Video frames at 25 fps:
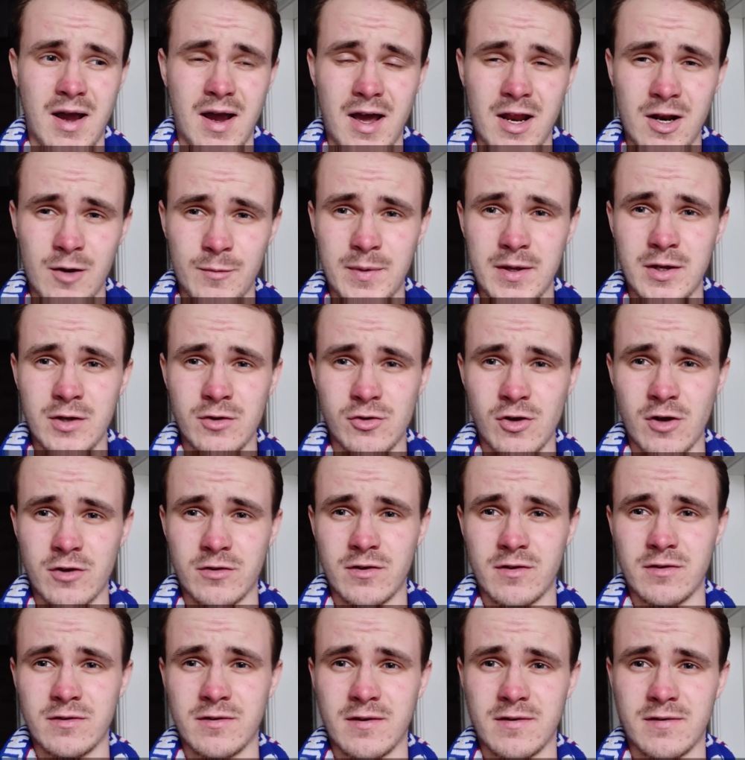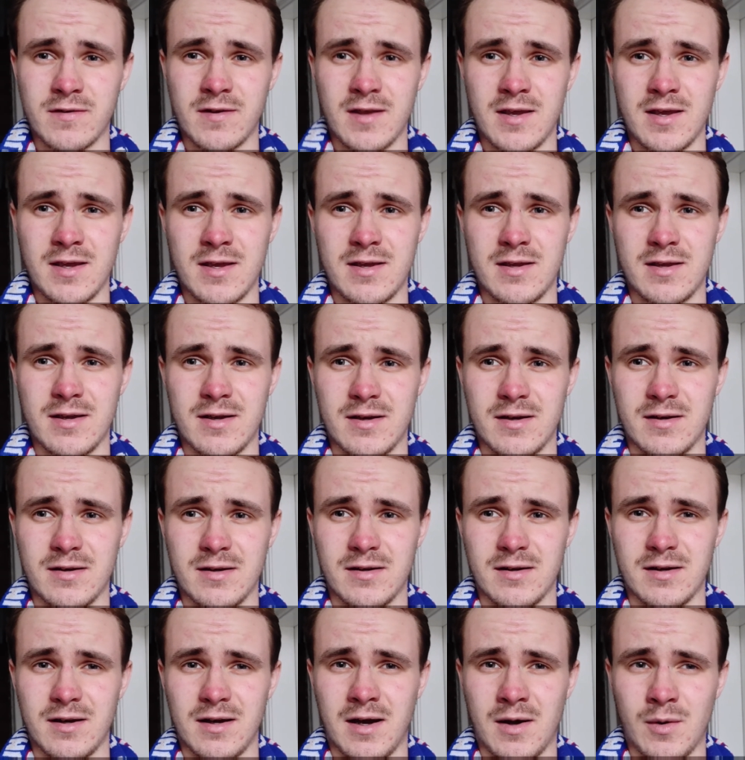And it'll be interesting to see
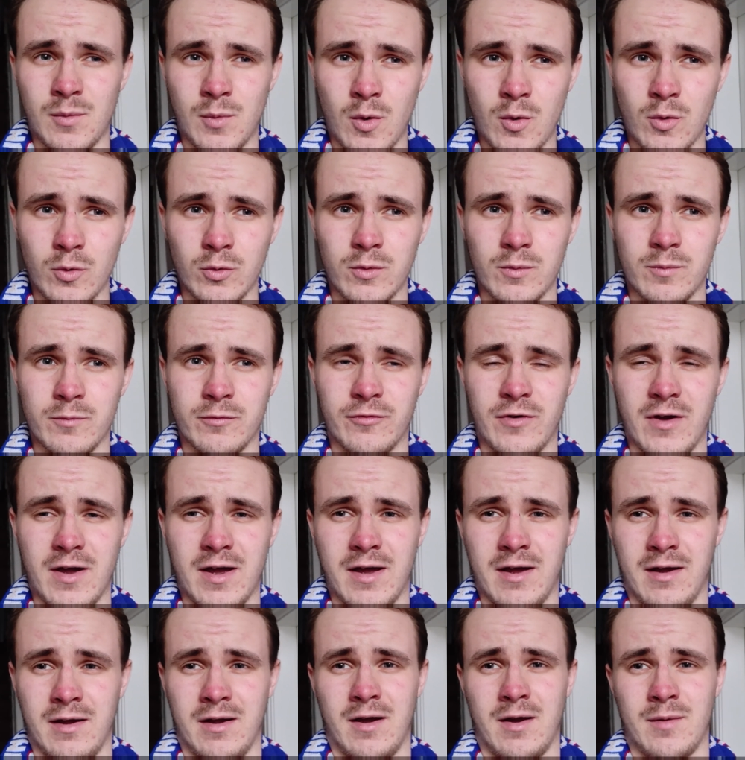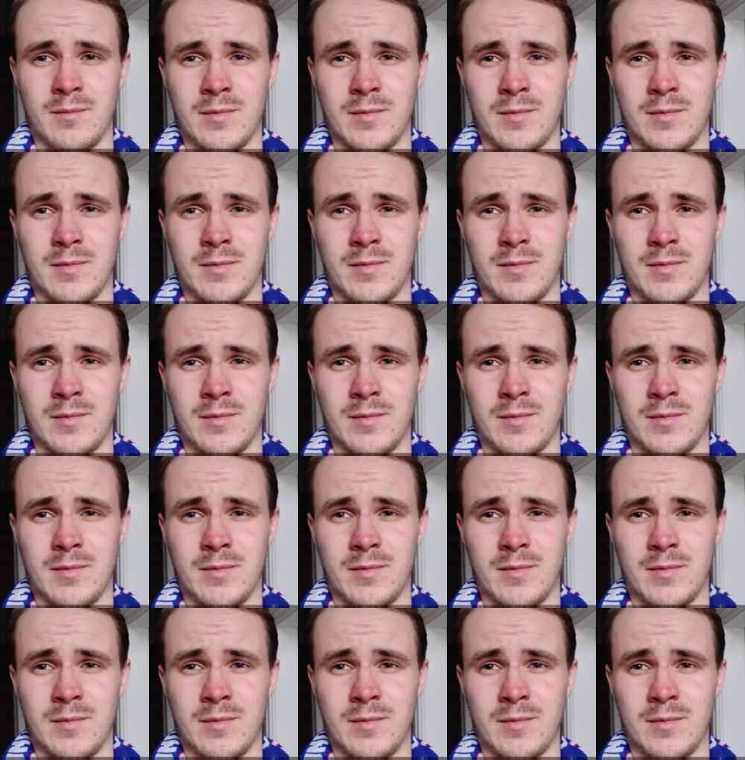how Oldham fare.